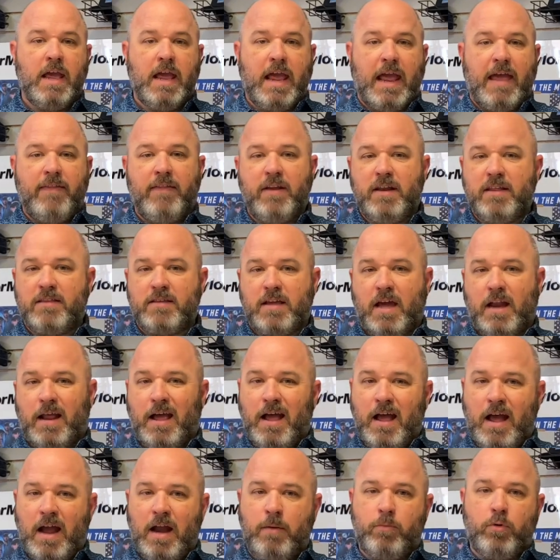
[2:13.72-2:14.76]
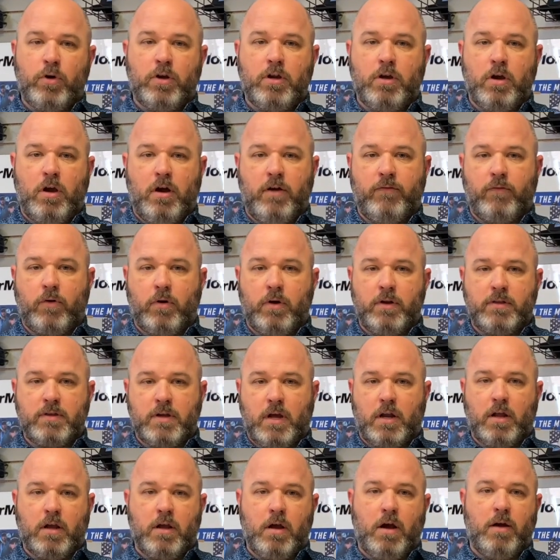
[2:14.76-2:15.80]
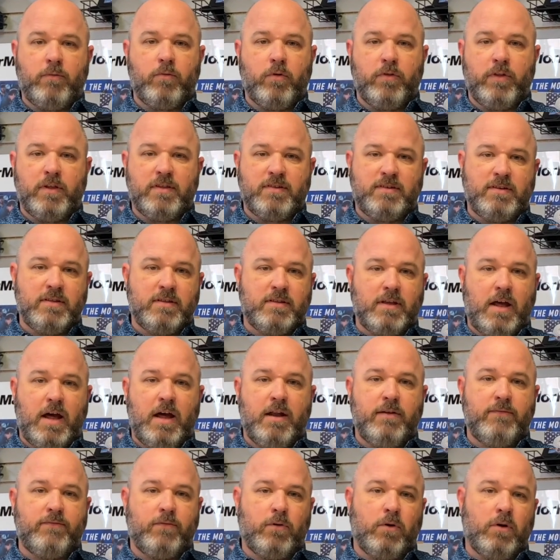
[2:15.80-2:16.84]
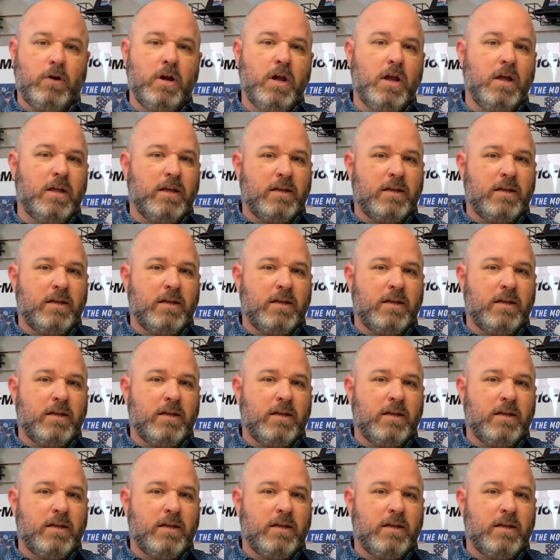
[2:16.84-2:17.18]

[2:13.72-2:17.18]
And then it's got a hybrid cover. It's got a cover that's designed for